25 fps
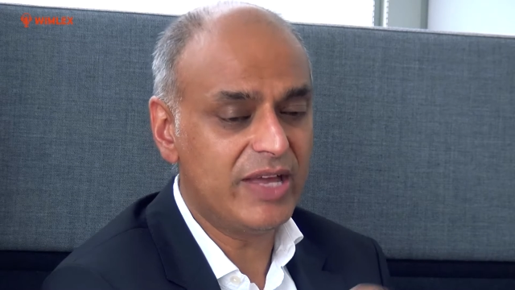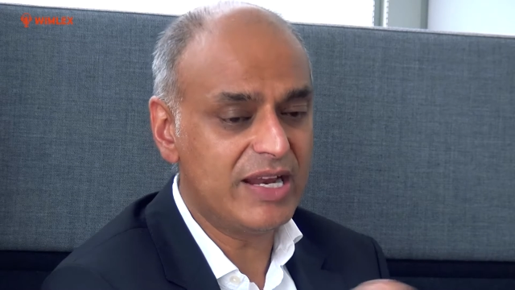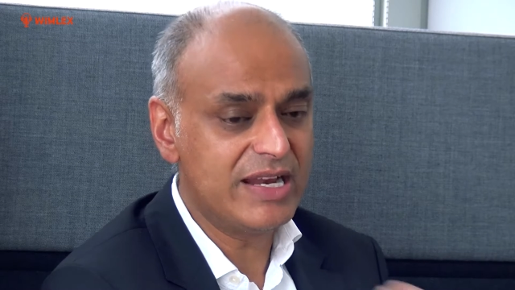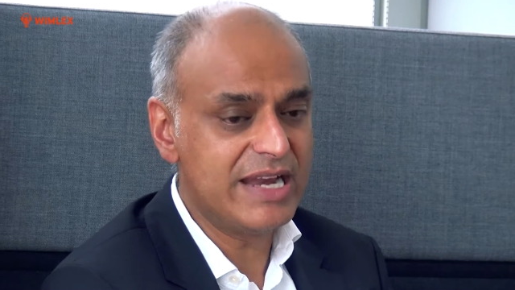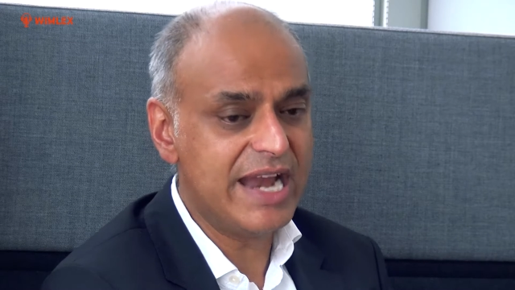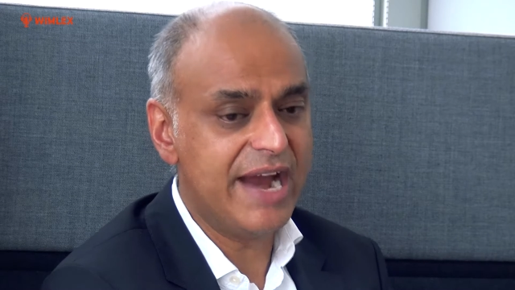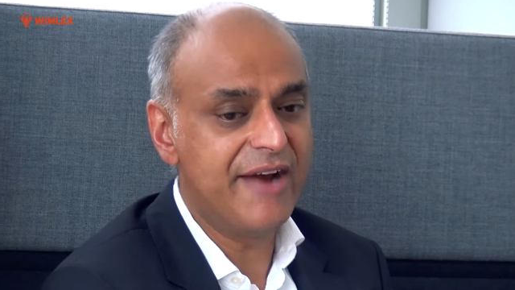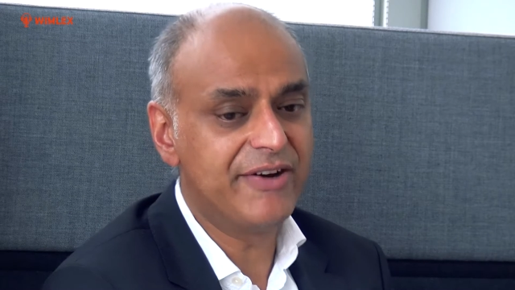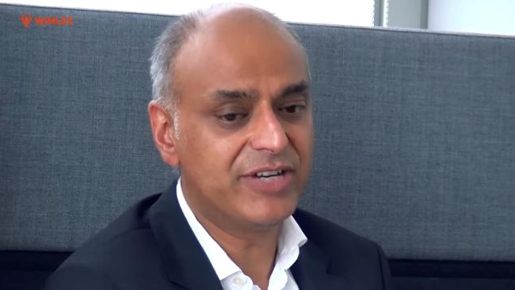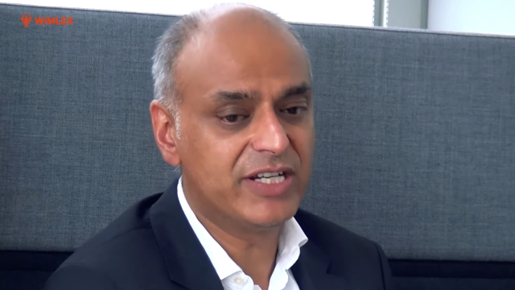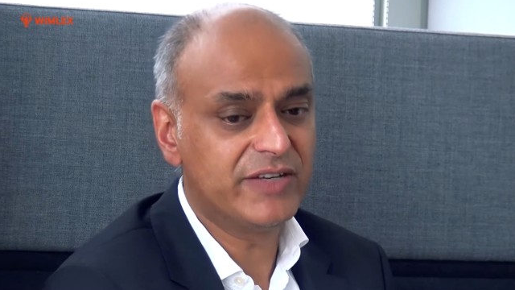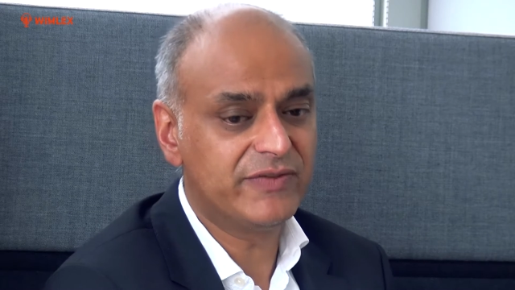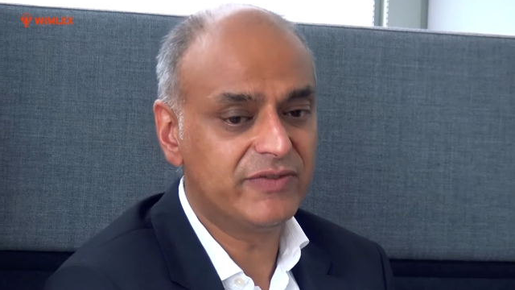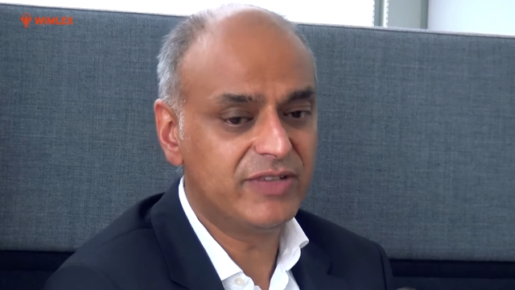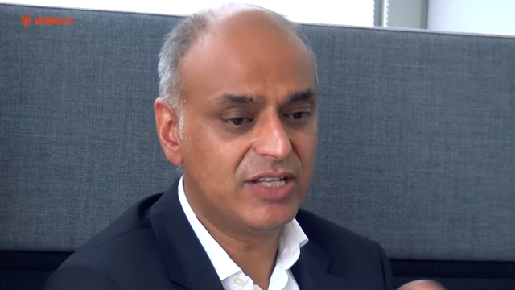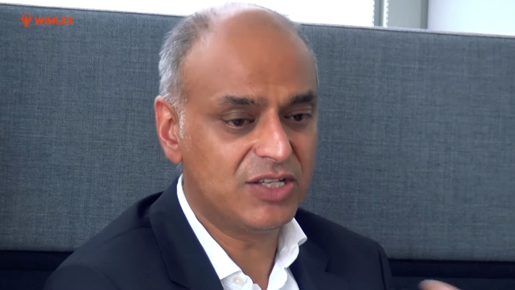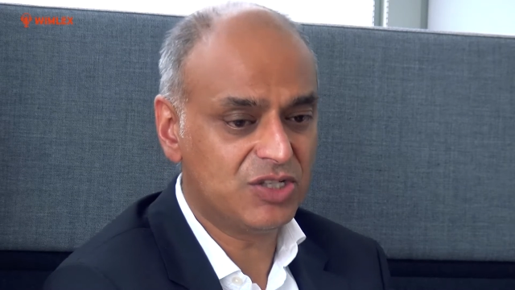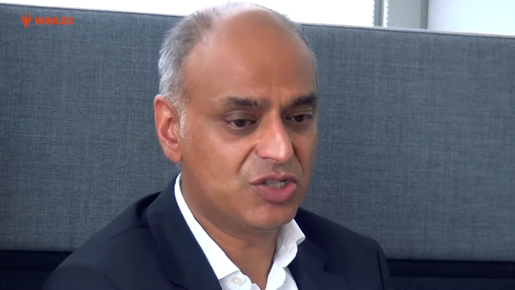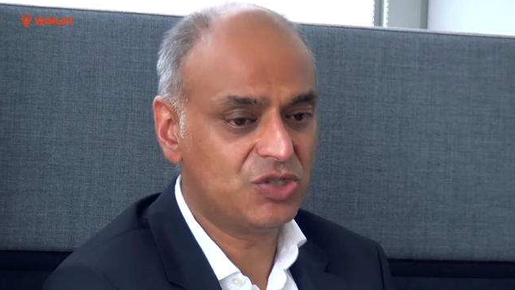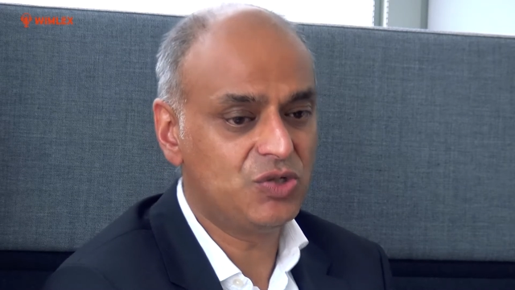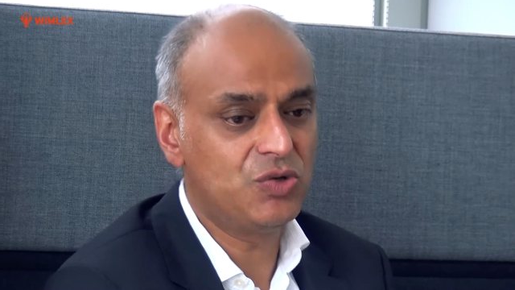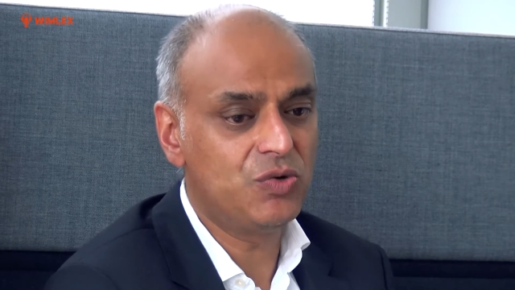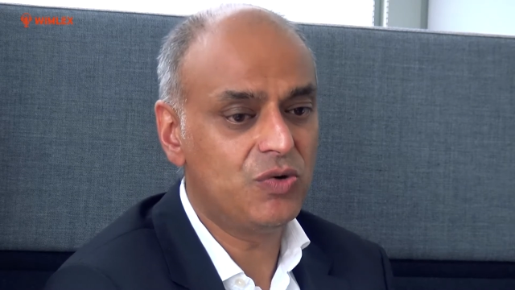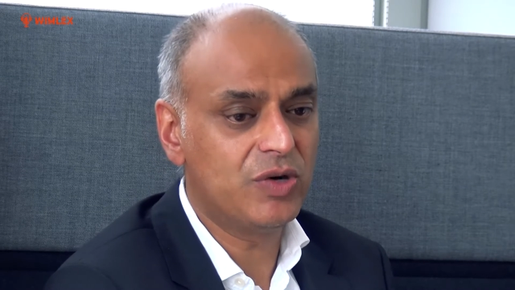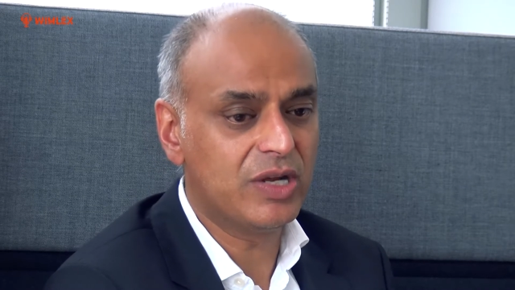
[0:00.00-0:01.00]
that narrative and
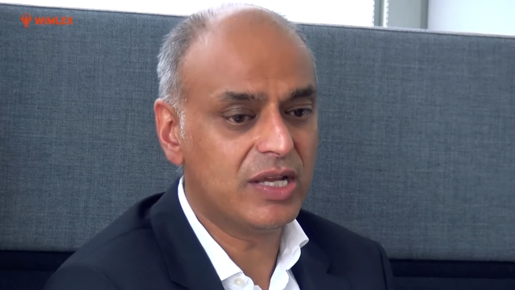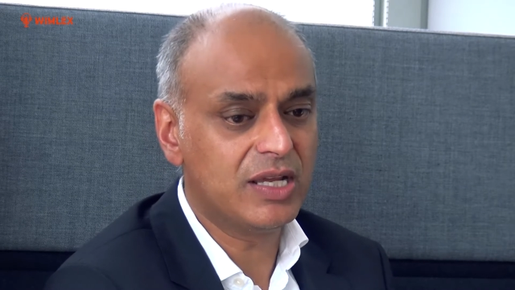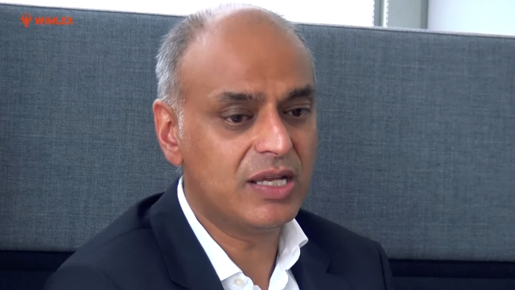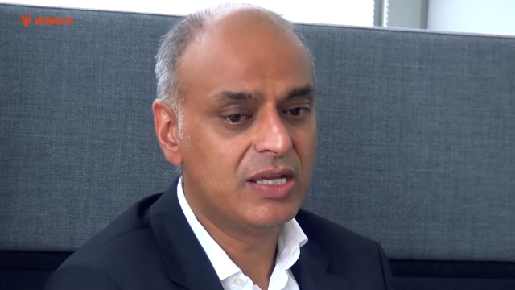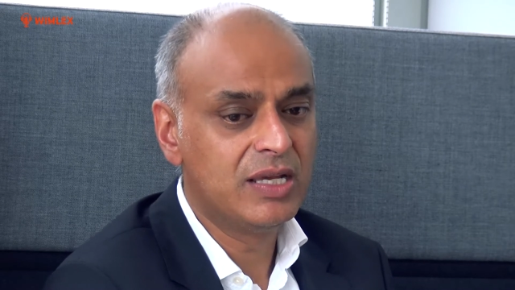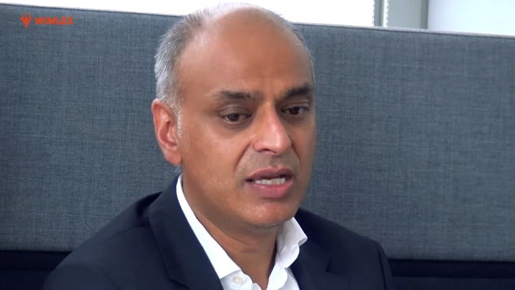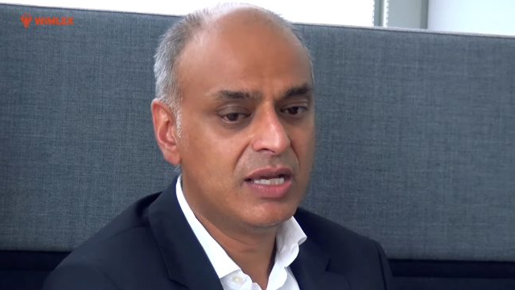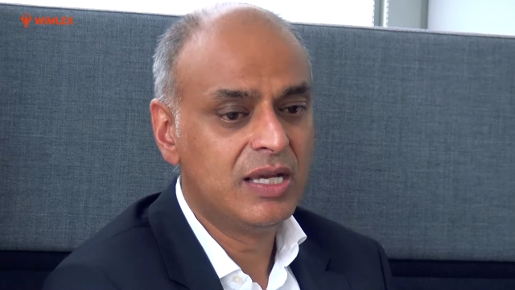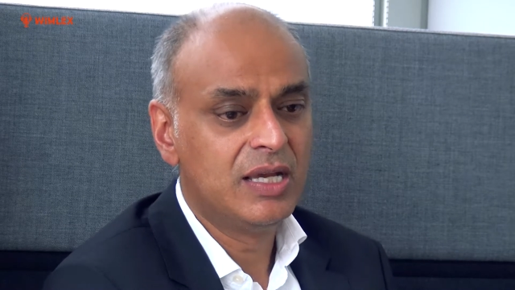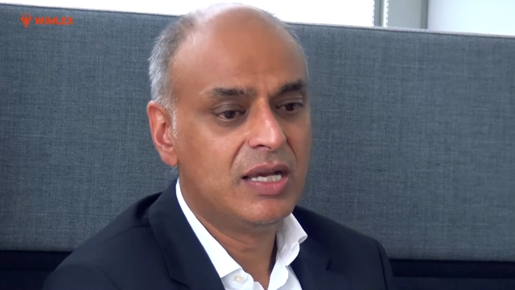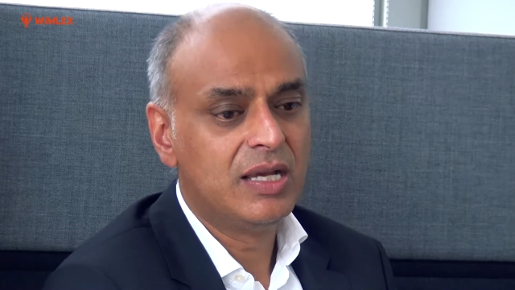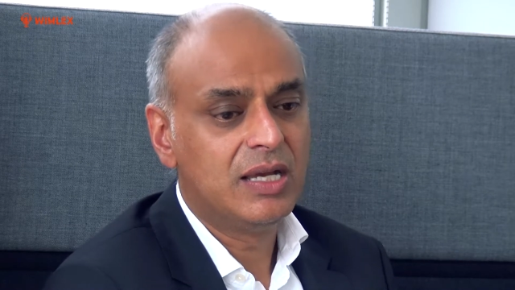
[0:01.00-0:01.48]
that story,